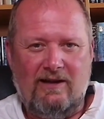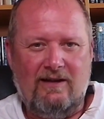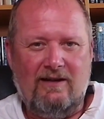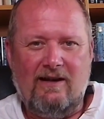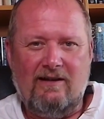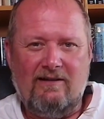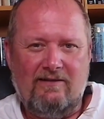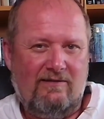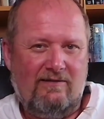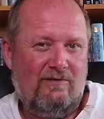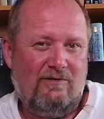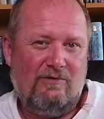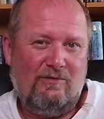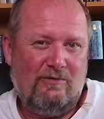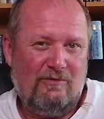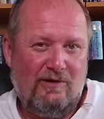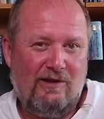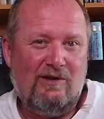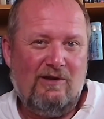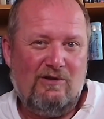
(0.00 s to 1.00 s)
enough
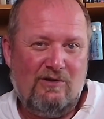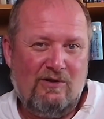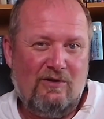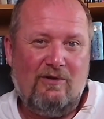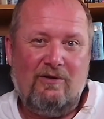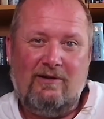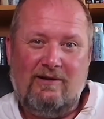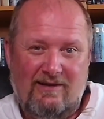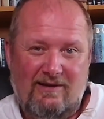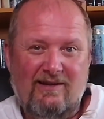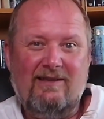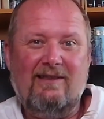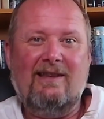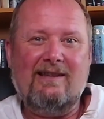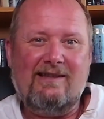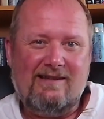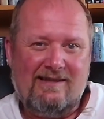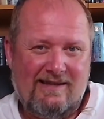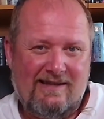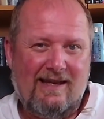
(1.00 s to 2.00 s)
to enjoy
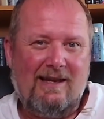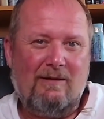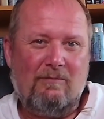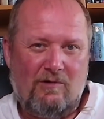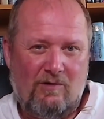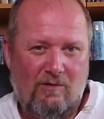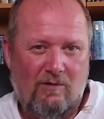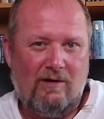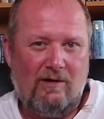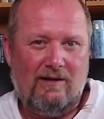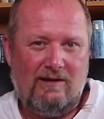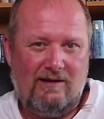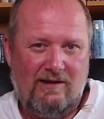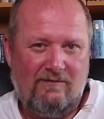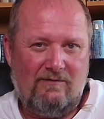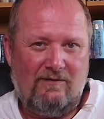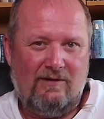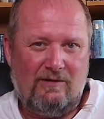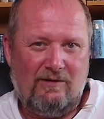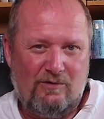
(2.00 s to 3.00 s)
the same quality
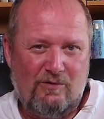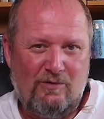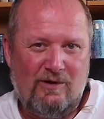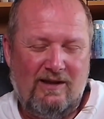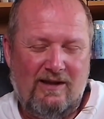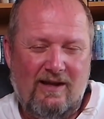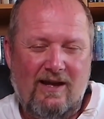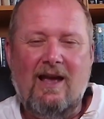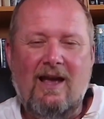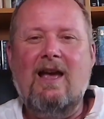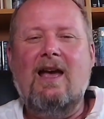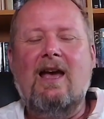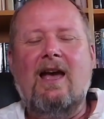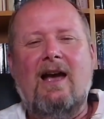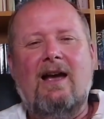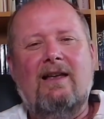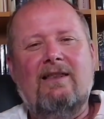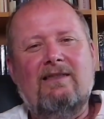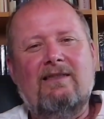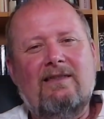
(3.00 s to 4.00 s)
of the tree.
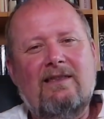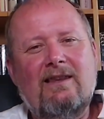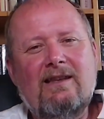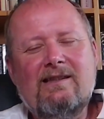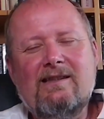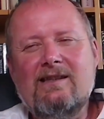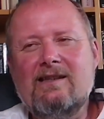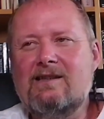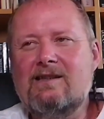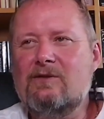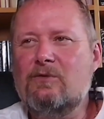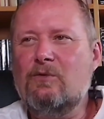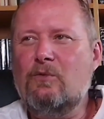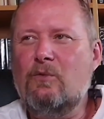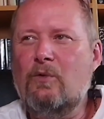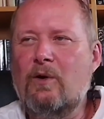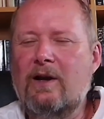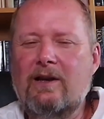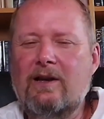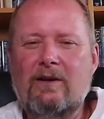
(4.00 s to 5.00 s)
And this is
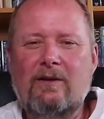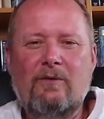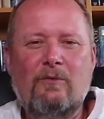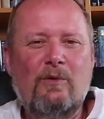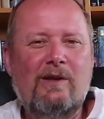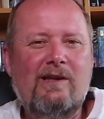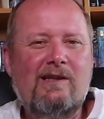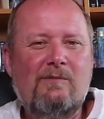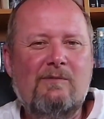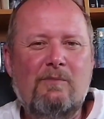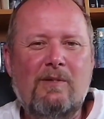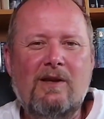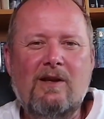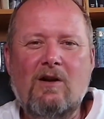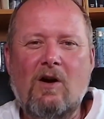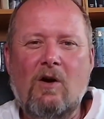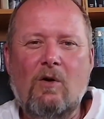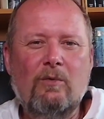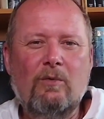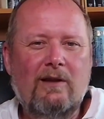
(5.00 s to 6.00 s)
when we speak
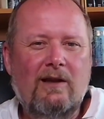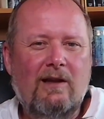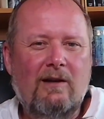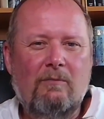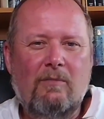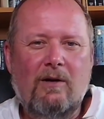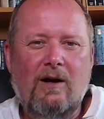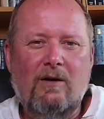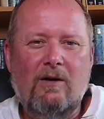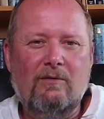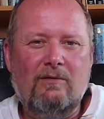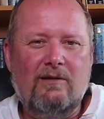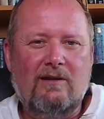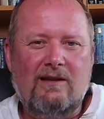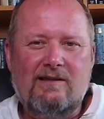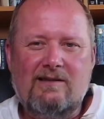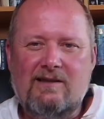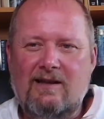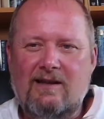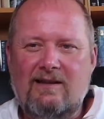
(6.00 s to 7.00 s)
only about,
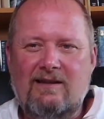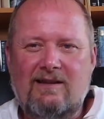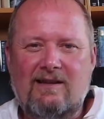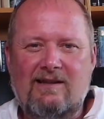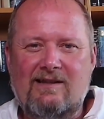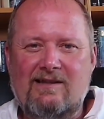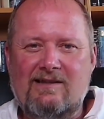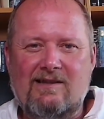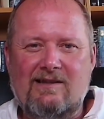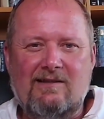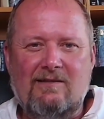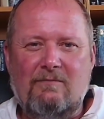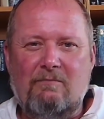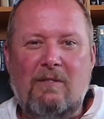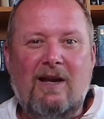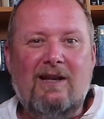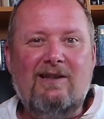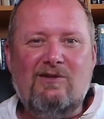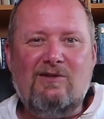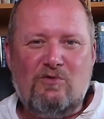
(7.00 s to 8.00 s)
let's say, these
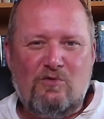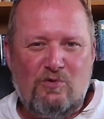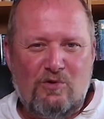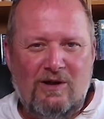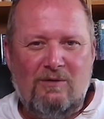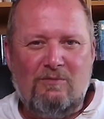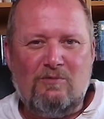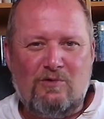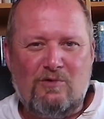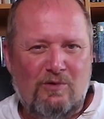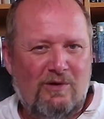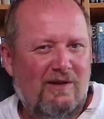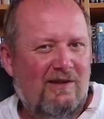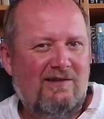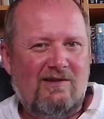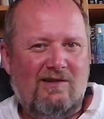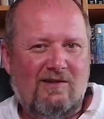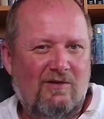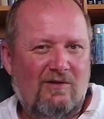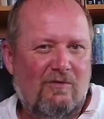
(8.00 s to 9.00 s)
mainstream trees,
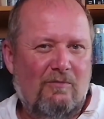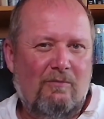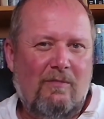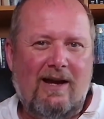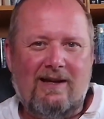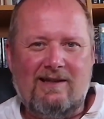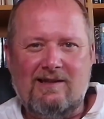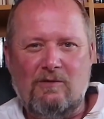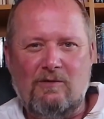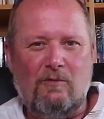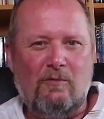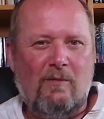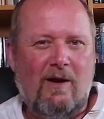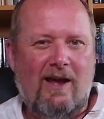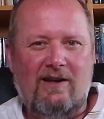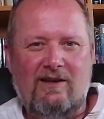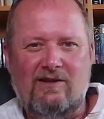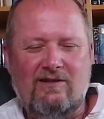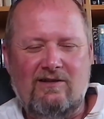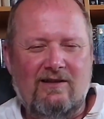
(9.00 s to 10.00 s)
so maximum
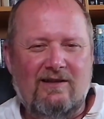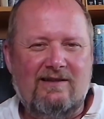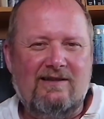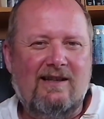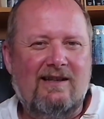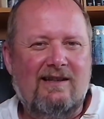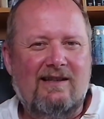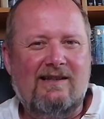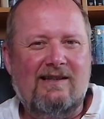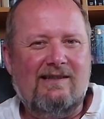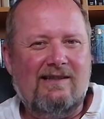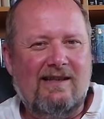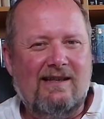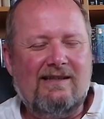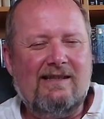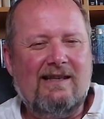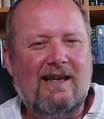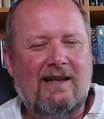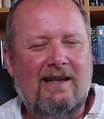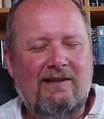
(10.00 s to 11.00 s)
age, let's say these
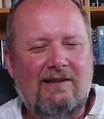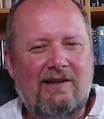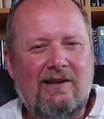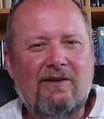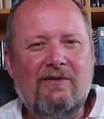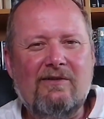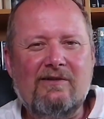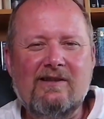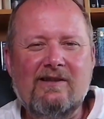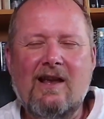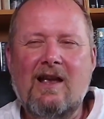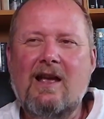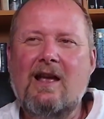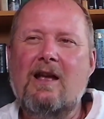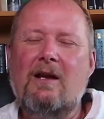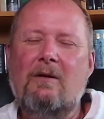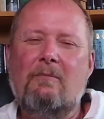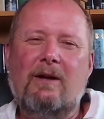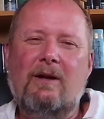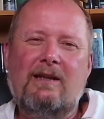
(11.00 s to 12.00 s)
68 years.
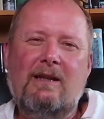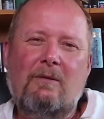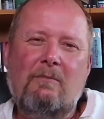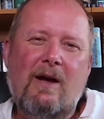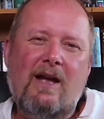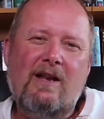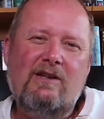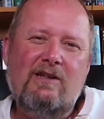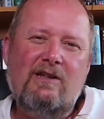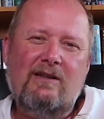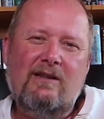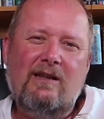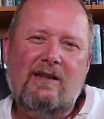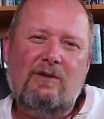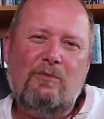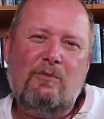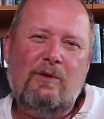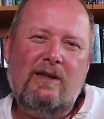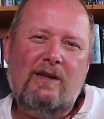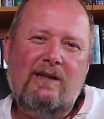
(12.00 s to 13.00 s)
But imagine
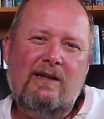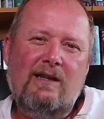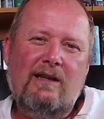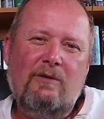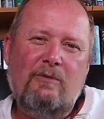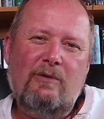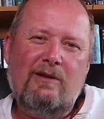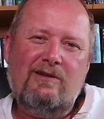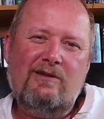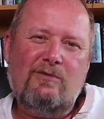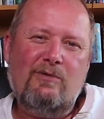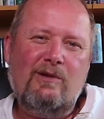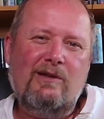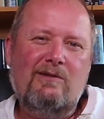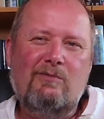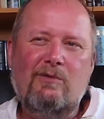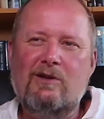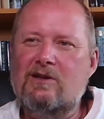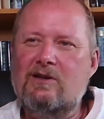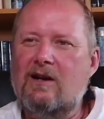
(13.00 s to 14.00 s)
that we deal with
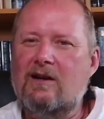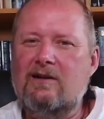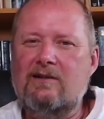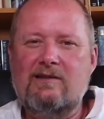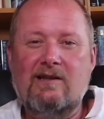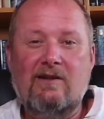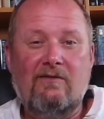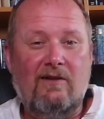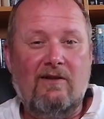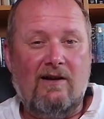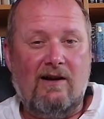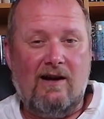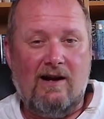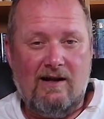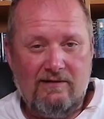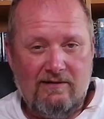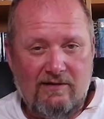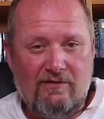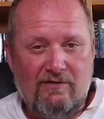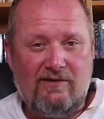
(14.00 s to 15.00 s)
trees which are several
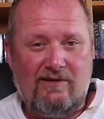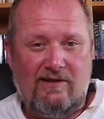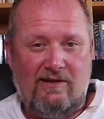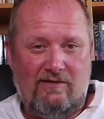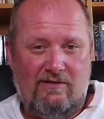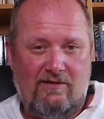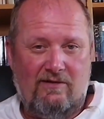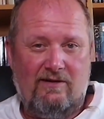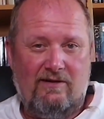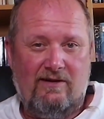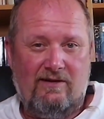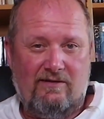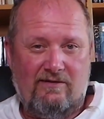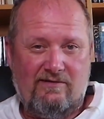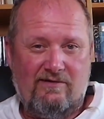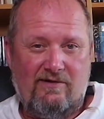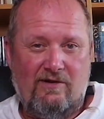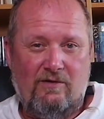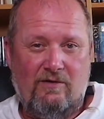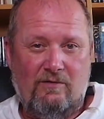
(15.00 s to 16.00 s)
hundreds
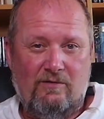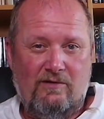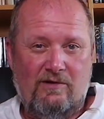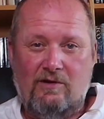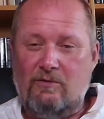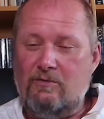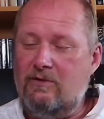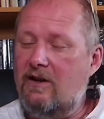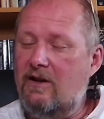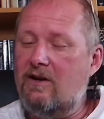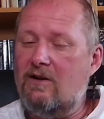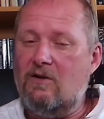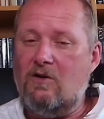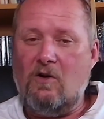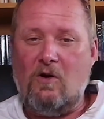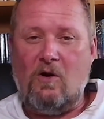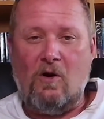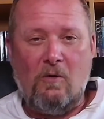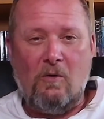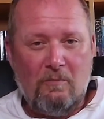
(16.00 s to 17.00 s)
years old. So they are
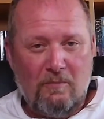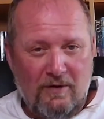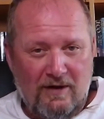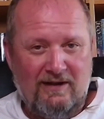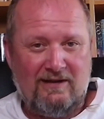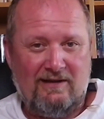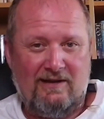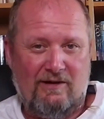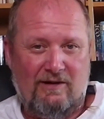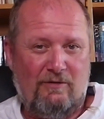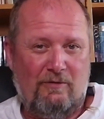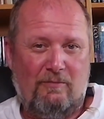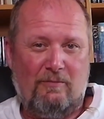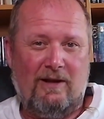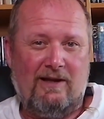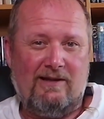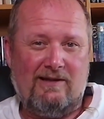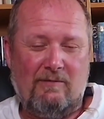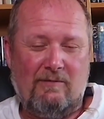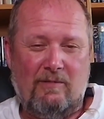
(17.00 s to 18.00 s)
completely
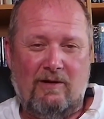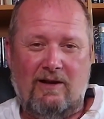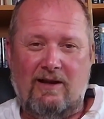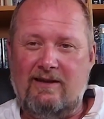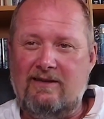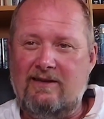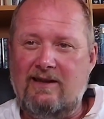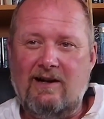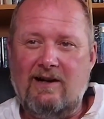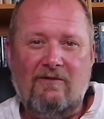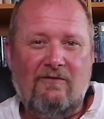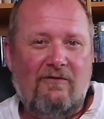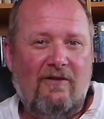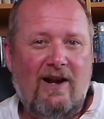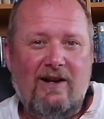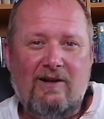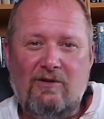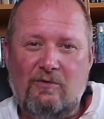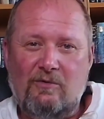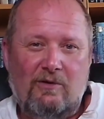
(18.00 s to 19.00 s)
irreplaceable, and their
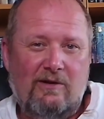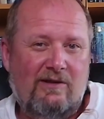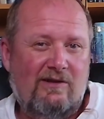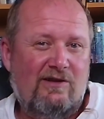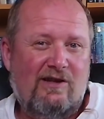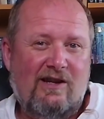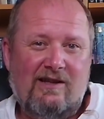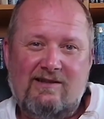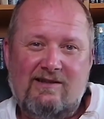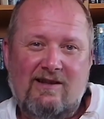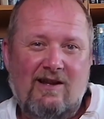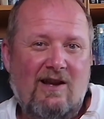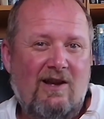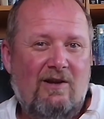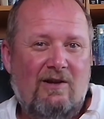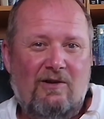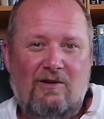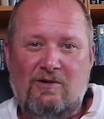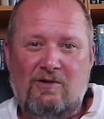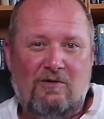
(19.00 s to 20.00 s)
value is just,
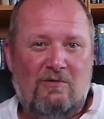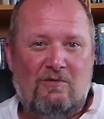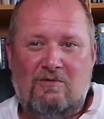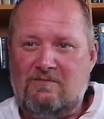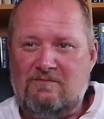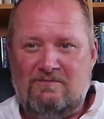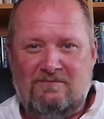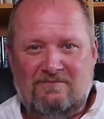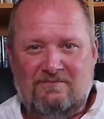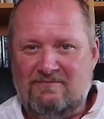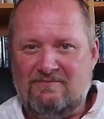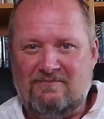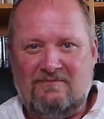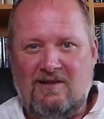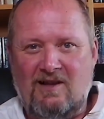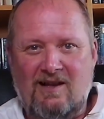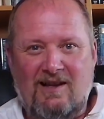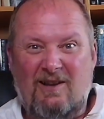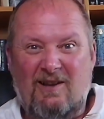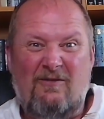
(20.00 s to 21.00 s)

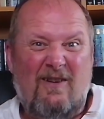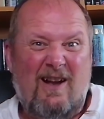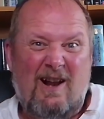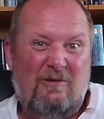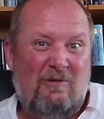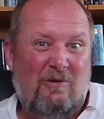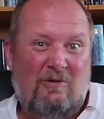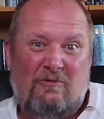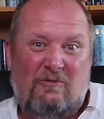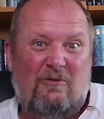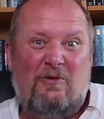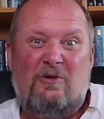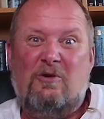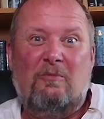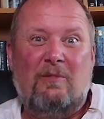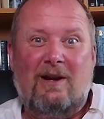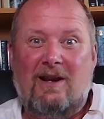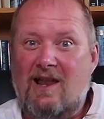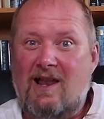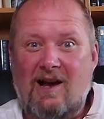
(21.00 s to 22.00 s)
like value of
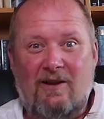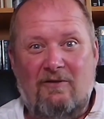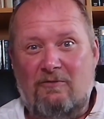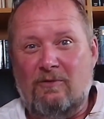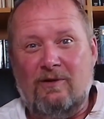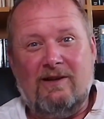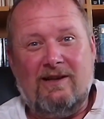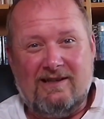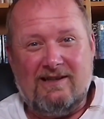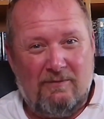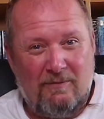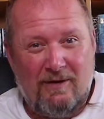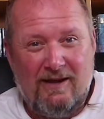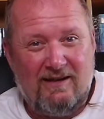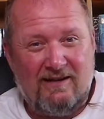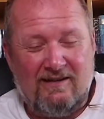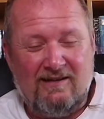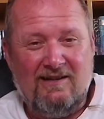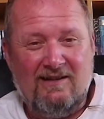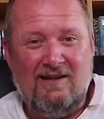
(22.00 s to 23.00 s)
human life. What does it
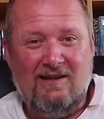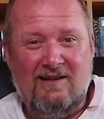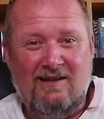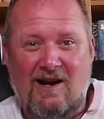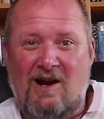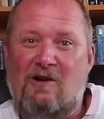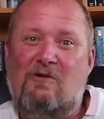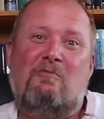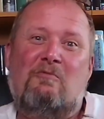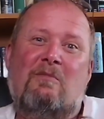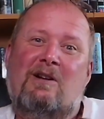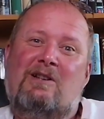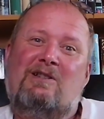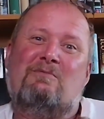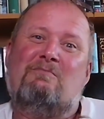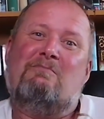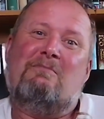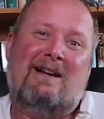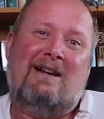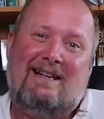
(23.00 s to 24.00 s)
mean? How
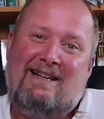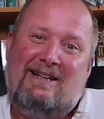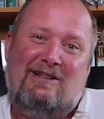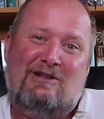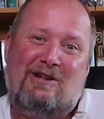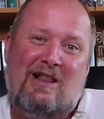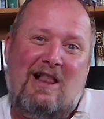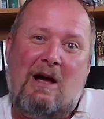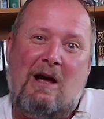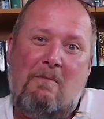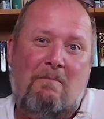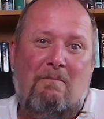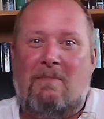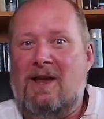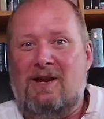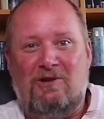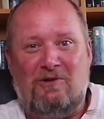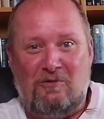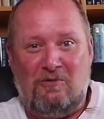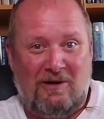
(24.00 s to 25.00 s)
much money shall I
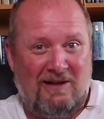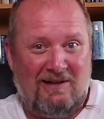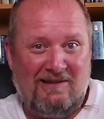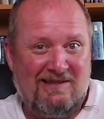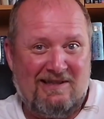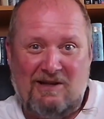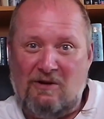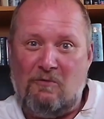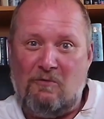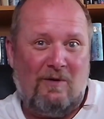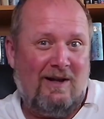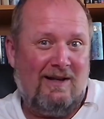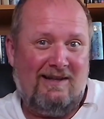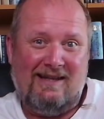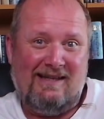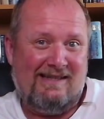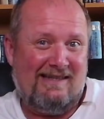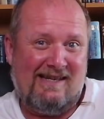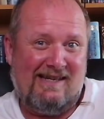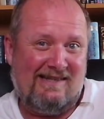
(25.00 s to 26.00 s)
pay to kill someone?
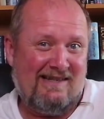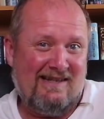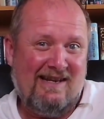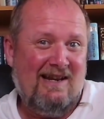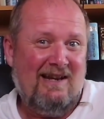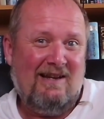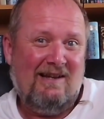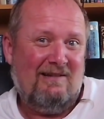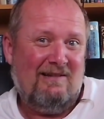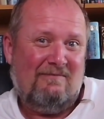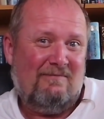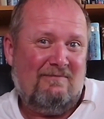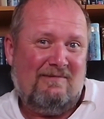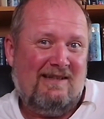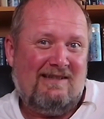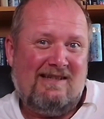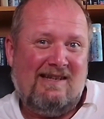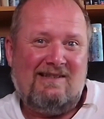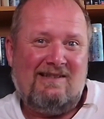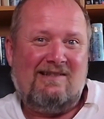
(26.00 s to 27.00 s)
This
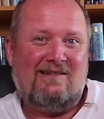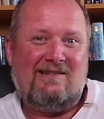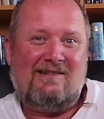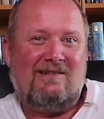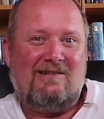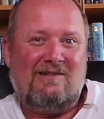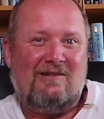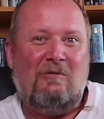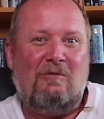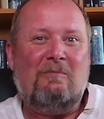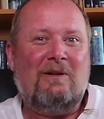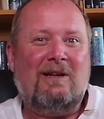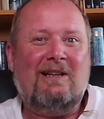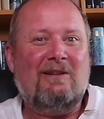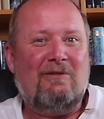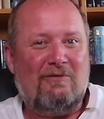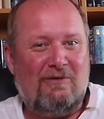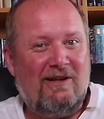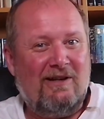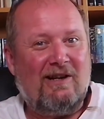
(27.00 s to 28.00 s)
is
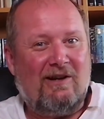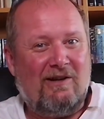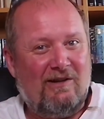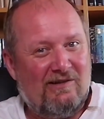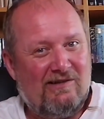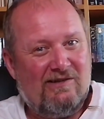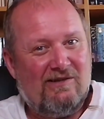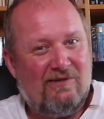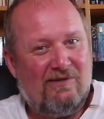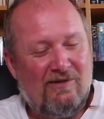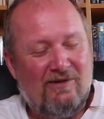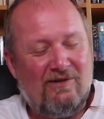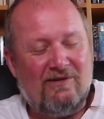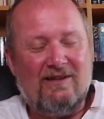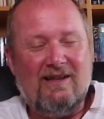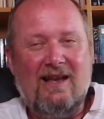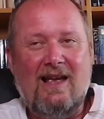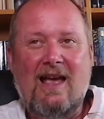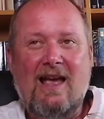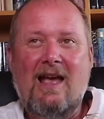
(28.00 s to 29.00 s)
completely ridiculous thought.